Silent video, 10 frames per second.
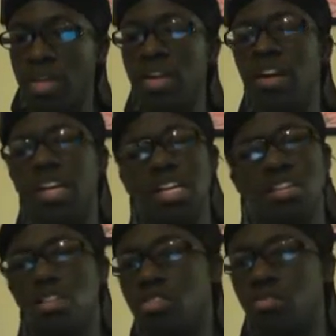Yeah, he
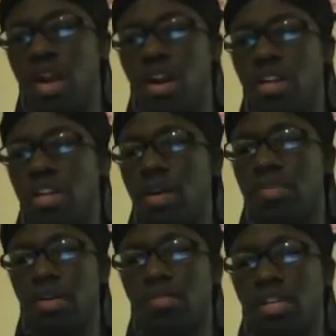turned around and then
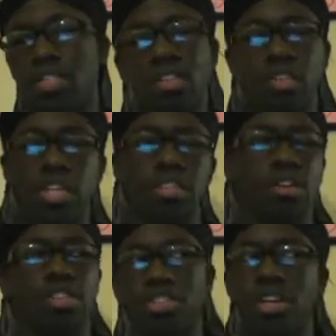pretty much, he
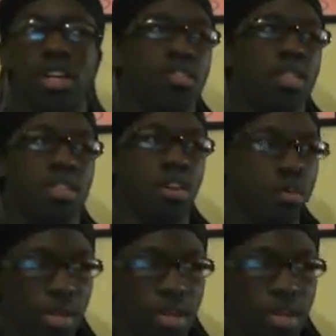turned trick on his own